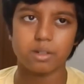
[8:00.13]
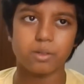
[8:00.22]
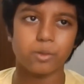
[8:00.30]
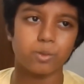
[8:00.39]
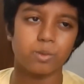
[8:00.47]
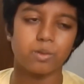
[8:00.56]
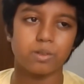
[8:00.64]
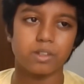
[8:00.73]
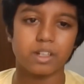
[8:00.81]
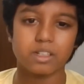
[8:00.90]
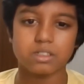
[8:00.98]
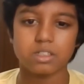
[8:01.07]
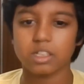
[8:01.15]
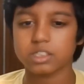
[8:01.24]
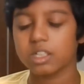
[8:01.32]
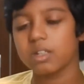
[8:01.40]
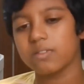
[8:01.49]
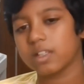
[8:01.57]
to the
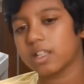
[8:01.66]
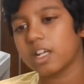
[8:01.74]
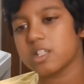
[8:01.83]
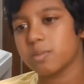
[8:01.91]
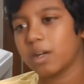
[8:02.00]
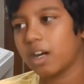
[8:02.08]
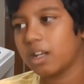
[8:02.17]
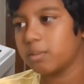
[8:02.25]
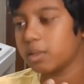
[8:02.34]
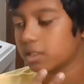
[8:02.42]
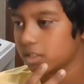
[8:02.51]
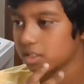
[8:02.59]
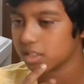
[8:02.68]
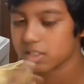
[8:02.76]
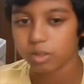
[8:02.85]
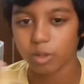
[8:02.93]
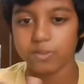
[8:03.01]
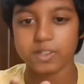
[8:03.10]
construction of the Taj Mahal, because
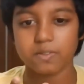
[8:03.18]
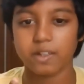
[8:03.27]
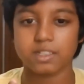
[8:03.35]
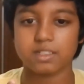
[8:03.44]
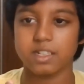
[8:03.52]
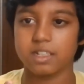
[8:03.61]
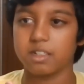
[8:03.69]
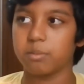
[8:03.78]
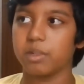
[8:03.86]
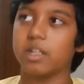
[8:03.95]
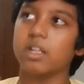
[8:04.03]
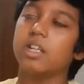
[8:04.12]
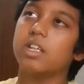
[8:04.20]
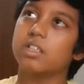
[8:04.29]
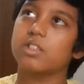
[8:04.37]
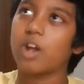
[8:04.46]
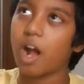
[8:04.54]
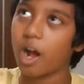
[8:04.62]
it's always fascinated me
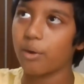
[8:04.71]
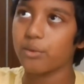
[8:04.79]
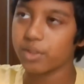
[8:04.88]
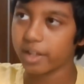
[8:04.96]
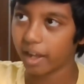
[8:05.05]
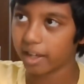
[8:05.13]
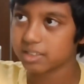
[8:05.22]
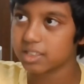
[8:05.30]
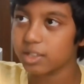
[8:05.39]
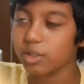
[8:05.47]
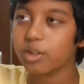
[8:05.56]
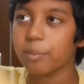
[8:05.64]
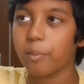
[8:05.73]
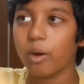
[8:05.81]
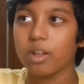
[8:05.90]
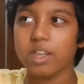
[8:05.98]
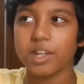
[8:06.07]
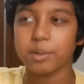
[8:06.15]
as to how they actually took up
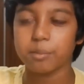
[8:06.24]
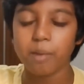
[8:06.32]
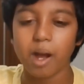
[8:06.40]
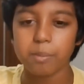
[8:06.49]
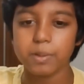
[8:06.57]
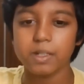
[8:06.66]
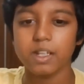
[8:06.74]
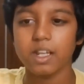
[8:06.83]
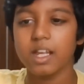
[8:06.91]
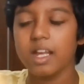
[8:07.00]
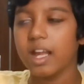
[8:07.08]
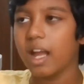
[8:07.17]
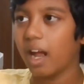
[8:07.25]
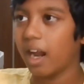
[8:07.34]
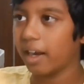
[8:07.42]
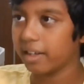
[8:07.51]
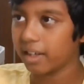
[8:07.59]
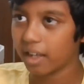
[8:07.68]
all that marble
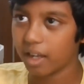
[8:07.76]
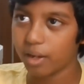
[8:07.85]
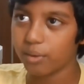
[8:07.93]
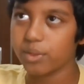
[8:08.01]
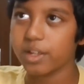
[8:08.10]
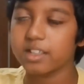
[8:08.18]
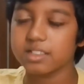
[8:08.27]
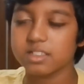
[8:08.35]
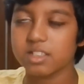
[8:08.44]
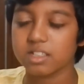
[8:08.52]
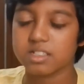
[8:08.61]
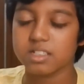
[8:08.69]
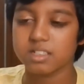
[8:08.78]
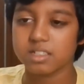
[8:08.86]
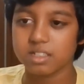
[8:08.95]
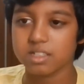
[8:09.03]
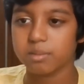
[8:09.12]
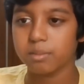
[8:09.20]
and how they constructed
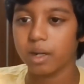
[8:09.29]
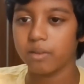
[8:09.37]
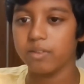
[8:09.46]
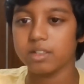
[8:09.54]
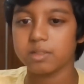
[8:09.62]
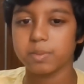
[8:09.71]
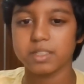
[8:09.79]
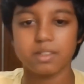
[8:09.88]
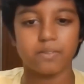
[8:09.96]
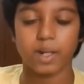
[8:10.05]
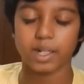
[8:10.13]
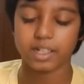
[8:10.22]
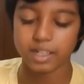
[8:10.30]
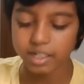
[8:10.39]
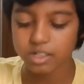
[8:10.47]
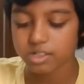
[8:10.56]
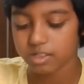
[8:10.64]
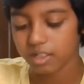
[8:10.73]
such a marvelous piece of
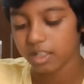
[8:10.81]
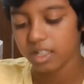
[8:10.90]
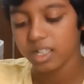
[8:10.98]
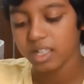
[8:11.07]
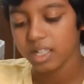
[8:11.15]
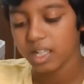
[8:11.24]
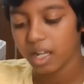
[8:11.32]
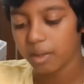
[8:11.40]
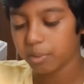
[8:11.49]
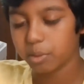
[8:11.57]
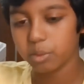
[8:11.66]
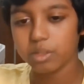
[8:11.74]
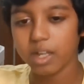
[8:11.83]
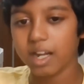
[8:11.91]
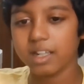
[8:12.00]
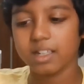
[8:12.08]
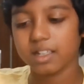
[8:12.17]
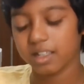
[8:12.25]
architecture. I would do
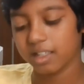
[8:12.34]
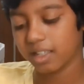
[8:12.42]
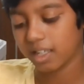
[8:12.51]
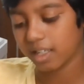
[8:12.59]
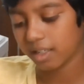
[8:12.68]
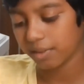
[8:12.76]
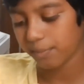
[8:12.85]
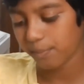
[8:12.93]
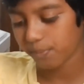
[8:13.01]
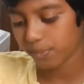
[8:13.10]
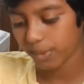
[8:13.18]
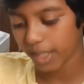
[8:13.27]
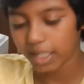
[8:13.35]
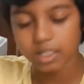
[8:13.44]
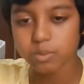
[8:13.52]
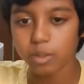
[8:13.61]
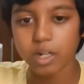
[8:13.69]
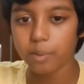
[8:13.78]
that, and that
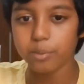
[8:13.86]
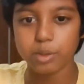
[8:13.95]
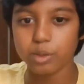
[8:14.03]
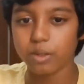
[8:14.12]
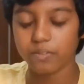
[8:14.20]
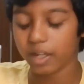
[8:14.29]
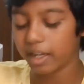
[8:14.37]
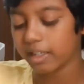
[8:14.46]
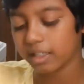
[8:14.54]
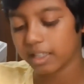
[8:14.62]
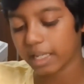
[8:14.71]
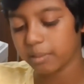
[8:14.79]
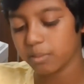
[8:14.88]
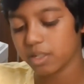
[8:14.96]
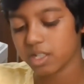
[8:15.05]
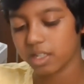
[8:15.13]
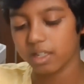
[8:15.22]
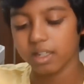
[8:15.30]
is what I would do if I had a time
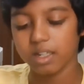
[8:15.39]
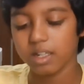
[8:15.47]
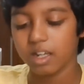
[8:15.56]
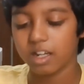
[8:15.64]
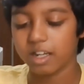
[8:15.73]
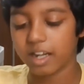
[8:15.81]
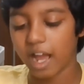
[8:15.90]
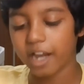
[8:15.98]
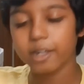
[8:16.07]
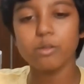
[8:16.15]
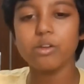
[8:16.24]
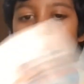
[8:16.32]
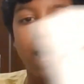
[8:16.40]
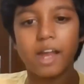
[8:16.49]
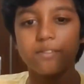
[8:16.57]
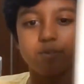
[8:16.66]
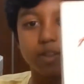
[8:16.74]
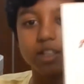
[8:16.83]
machine. And I do
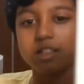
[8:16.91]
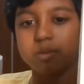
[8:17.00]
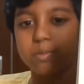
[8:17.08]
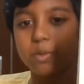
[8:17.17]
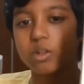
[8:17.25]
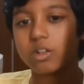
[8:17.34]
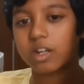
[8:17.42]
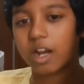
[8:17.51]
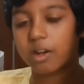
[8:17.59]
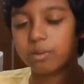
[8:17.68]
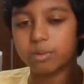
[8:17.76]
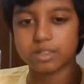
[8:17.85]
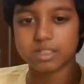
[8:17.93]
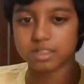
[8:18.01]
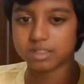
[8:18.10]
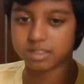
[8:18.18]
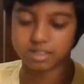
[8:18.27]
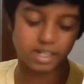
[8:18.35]
have this book now, which
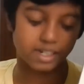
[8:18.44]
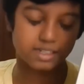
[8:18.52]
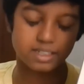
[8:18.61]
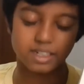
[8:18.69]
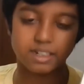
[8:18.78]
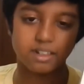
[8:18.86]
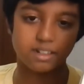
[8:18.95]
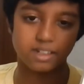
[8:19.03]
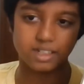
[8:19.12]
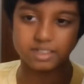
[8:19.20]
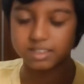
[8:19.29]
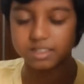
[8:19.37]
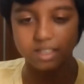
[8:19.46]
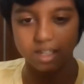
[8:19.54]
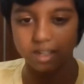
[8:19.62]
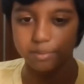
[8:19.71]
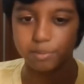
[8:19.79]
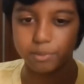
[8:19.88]
is, like I said, it's
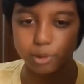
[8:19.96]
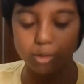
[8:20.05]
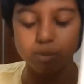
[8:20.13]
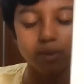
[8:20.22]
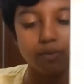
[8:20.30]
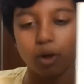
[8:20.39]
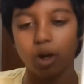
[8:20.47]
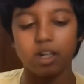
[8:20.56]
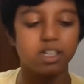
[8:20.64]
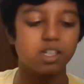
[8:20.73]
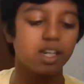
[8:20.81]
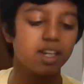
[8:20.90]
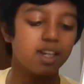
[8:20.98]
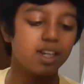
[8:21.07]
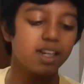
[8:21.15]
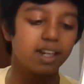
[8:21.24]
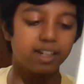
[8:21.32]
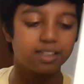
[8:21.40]
a tomb of knowledge.
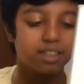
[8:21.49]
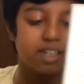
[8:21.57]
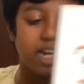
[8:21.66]
It's a